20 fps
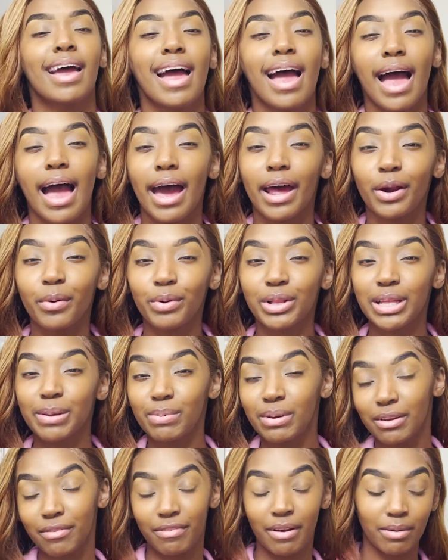I don't really
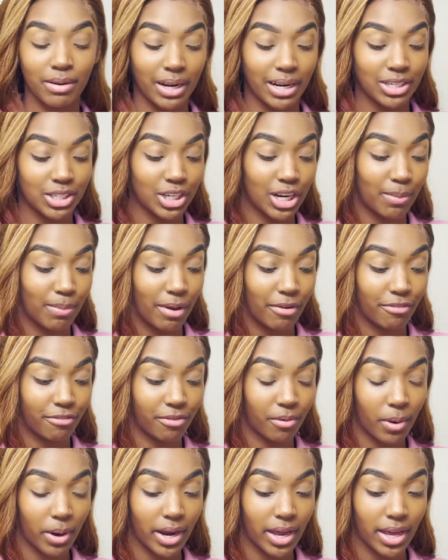put foundation on my
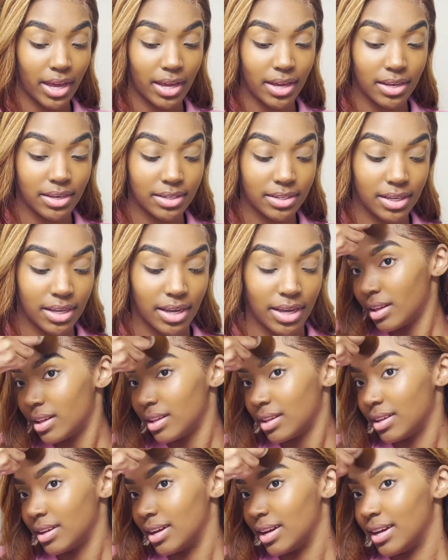forehead,
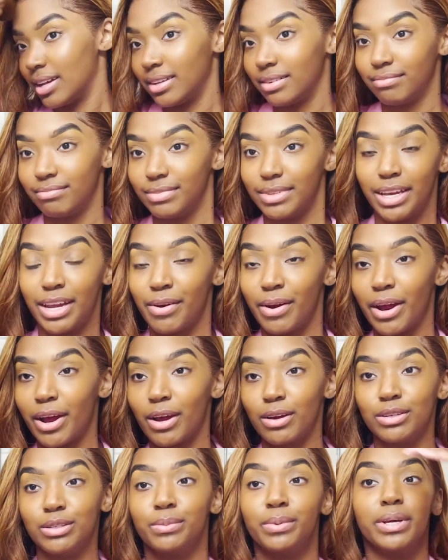and here I go
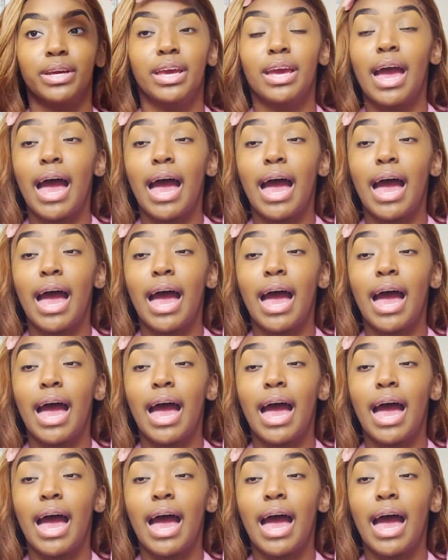doing it.